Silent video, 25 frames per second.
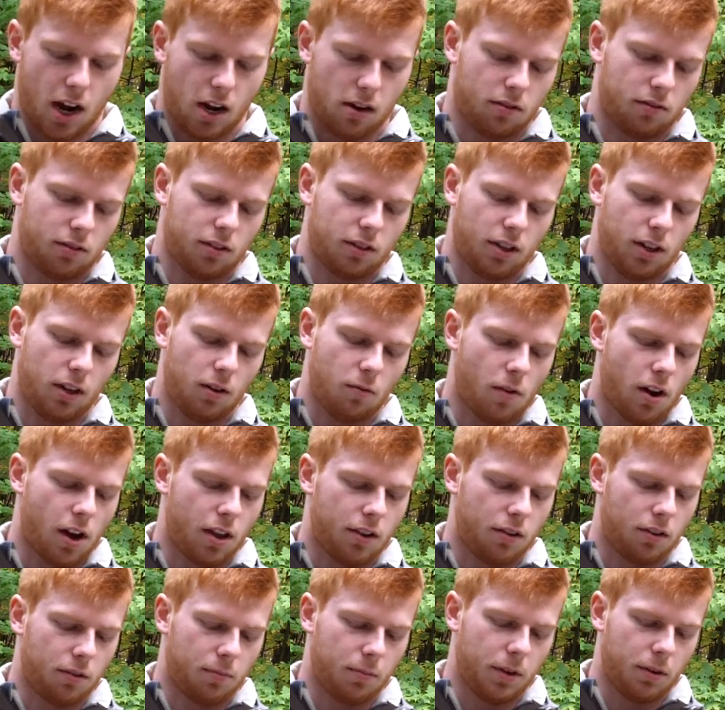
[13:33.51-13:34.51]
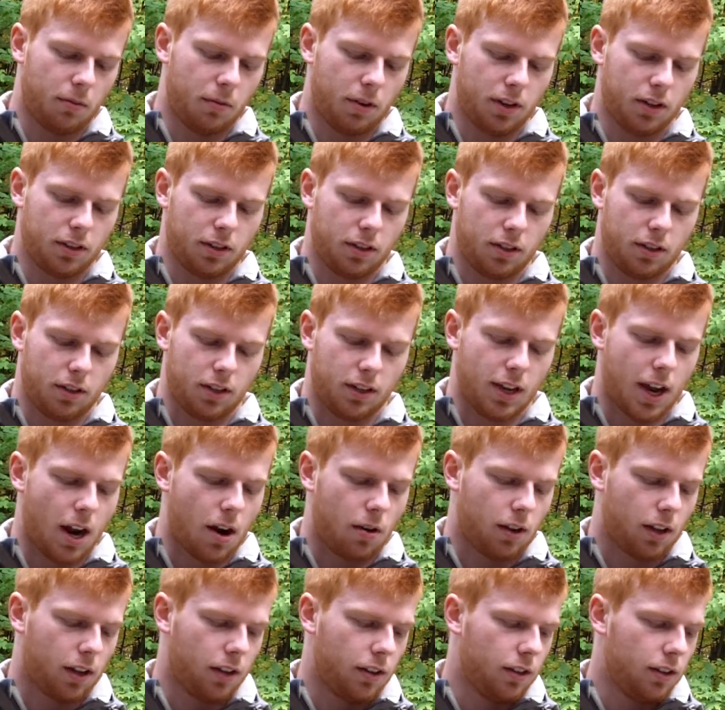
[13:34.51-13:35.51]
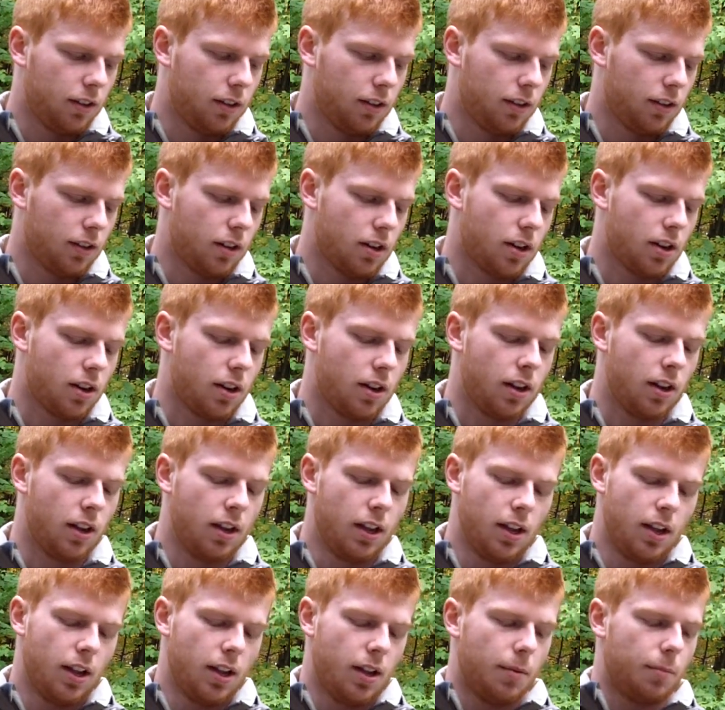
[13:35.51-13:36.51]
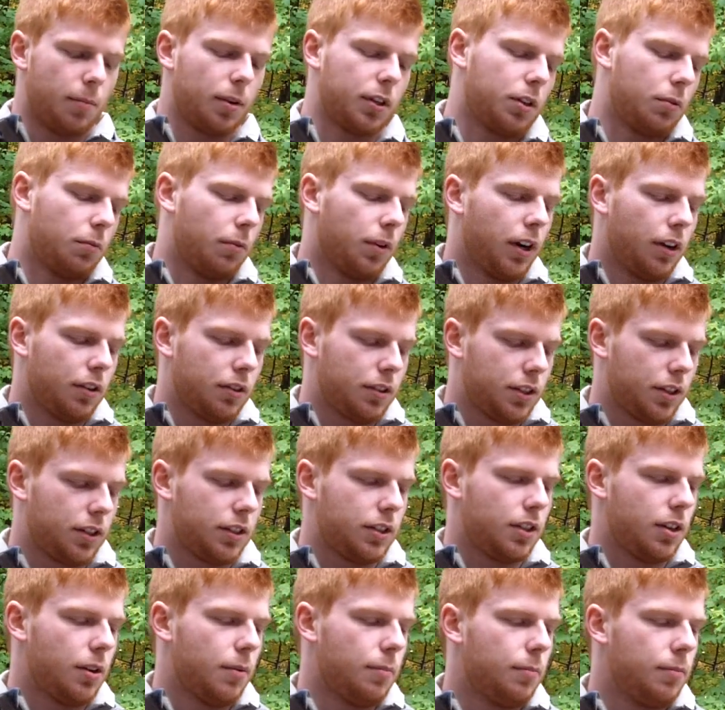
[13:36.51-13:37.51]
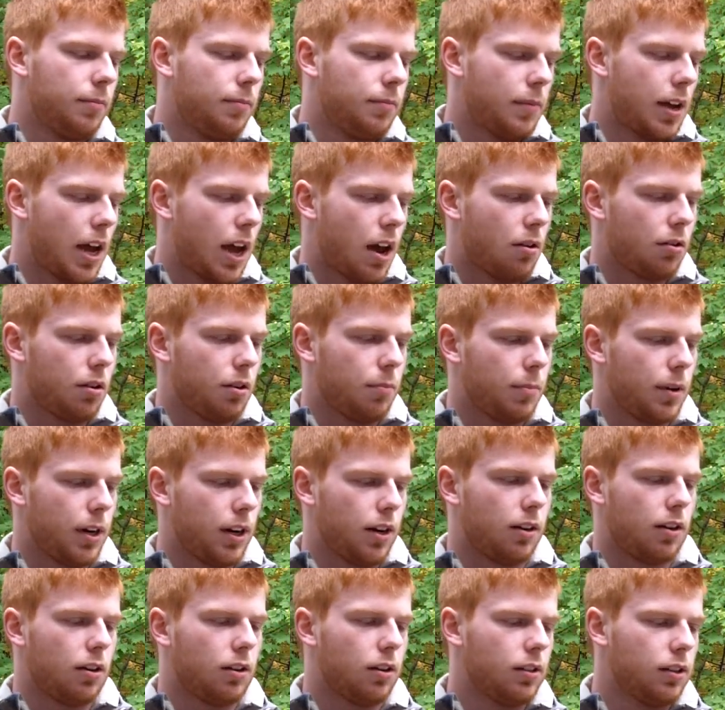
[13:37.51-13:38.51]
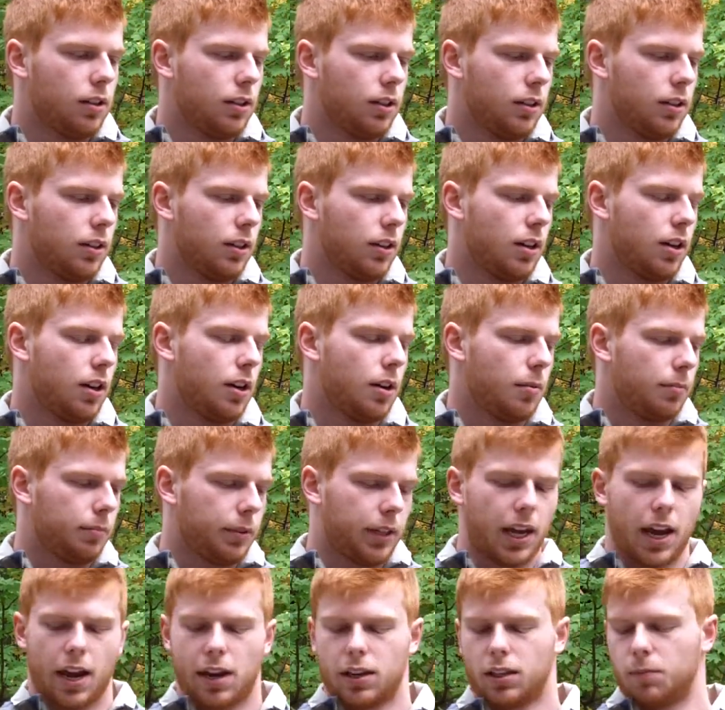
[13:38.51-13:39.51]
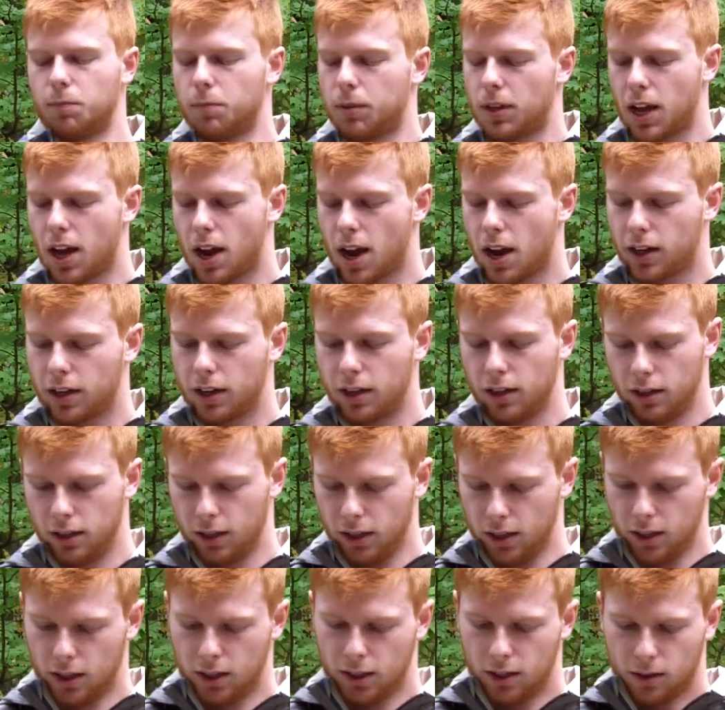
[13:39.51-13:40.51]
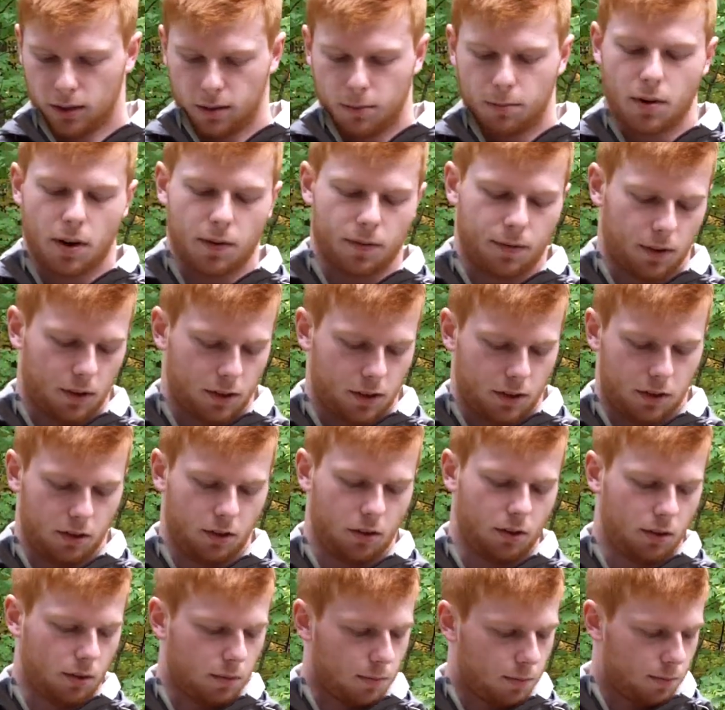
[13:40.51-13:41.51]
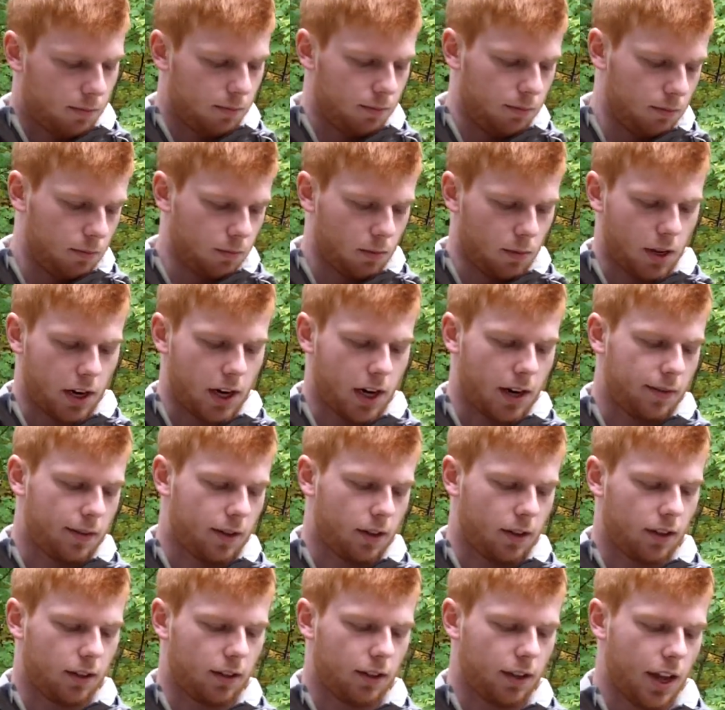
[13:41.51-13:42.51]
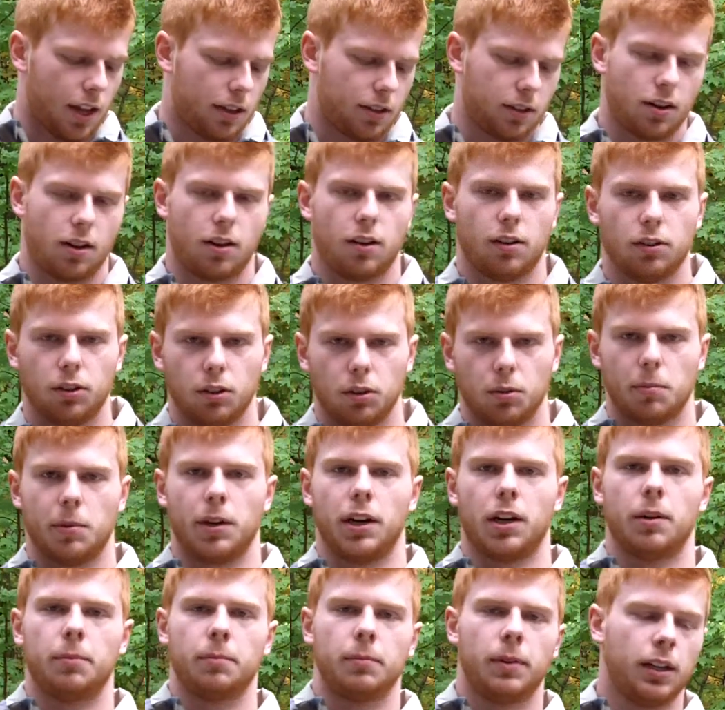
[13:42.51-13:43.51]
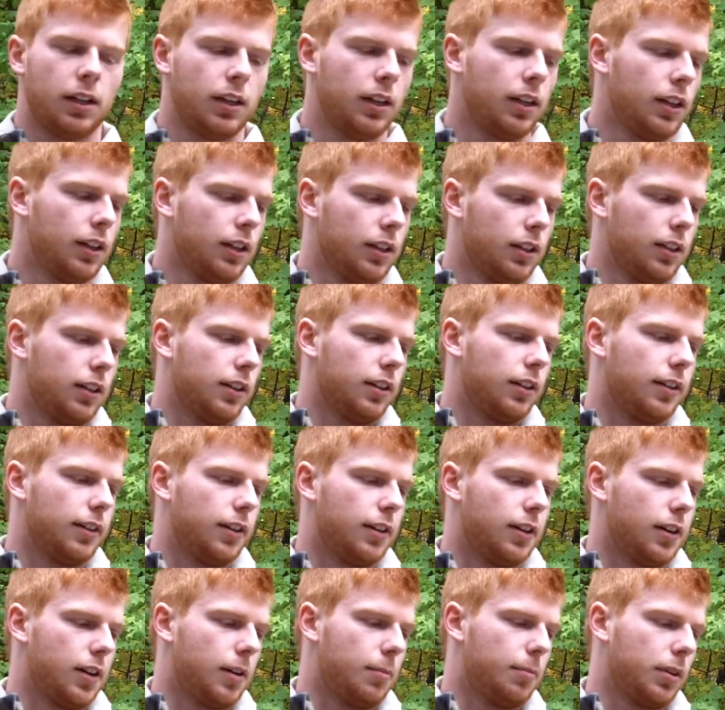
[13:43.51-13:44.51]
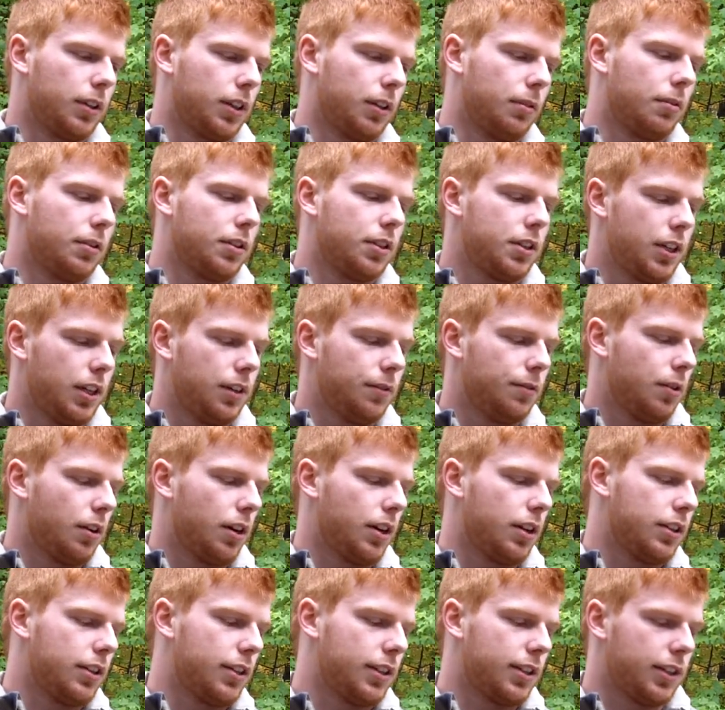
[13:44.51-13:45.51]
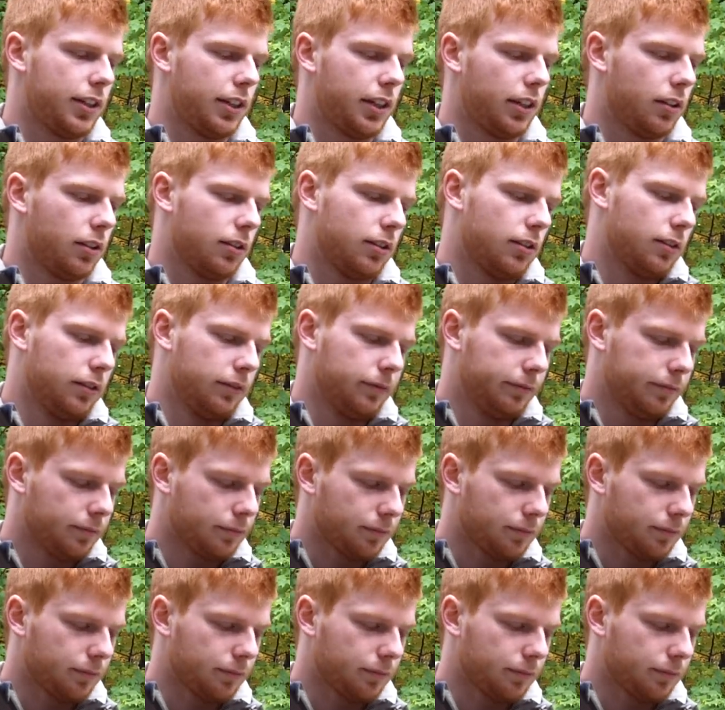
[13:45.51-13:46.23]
I don't see why there'd be reason to doubt it. But the rail system, outer barrel, gas block, buffer tube, whatever, that's all aluminum, but the receiver is steel.